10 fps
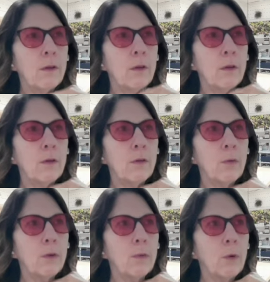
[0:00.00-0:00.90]
lose
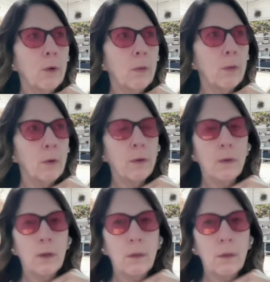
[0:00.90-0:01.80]
was more
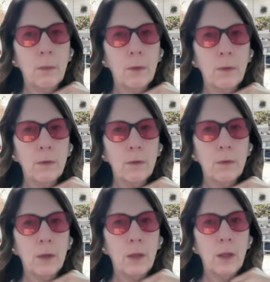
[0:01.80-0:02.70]
important than the booze.